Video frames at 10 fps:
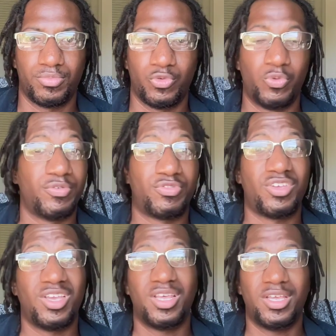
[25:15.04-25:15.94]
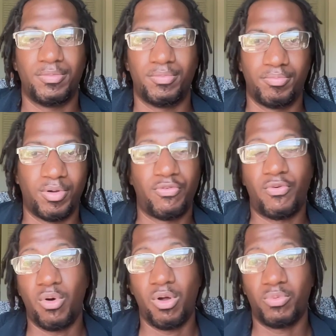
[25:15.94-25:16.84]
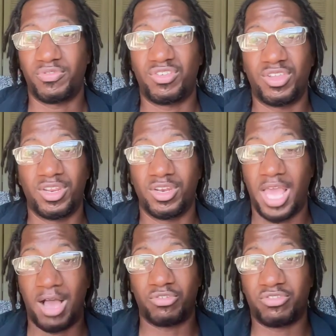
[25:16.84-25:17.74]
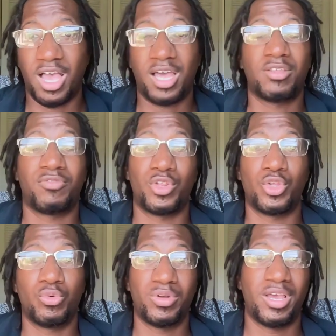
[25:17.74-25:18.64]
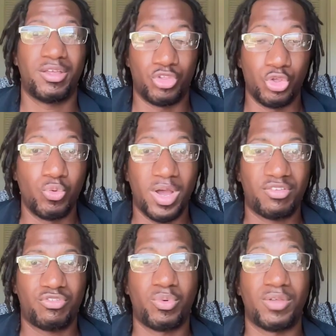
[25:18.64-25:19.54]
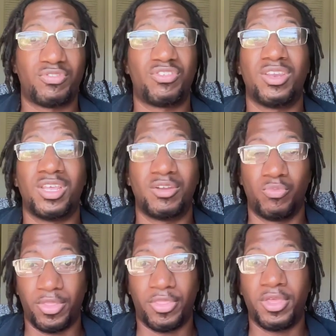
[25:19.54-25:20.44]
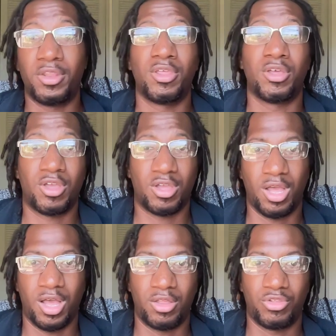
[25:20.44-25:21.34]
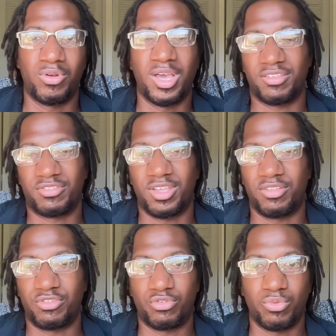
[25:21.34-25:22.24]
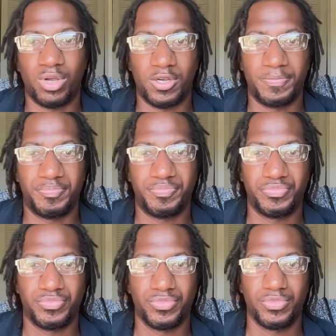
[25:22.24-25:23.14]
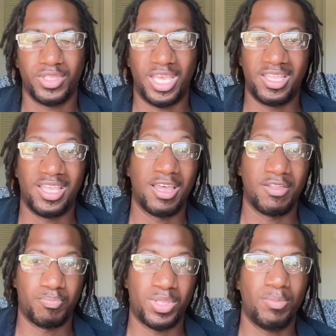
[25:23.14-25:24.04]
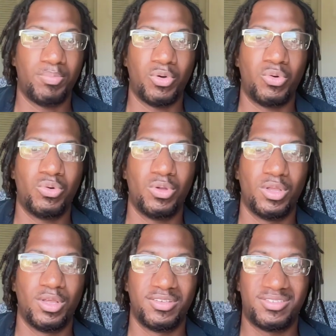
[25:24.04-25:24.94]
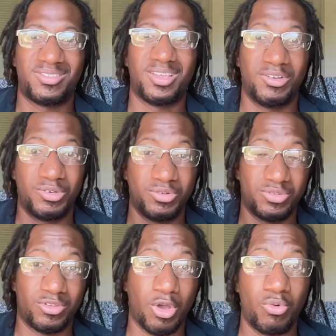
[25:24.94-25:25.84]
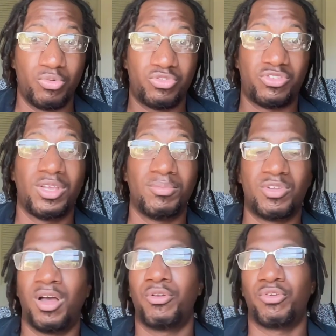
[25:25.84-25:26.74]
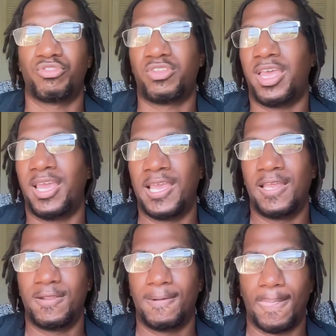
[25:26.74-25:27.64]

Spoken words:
We've seen it before. We've seen it outside of the US. We've seen it within the United States as well. And yet people still don't seem to understand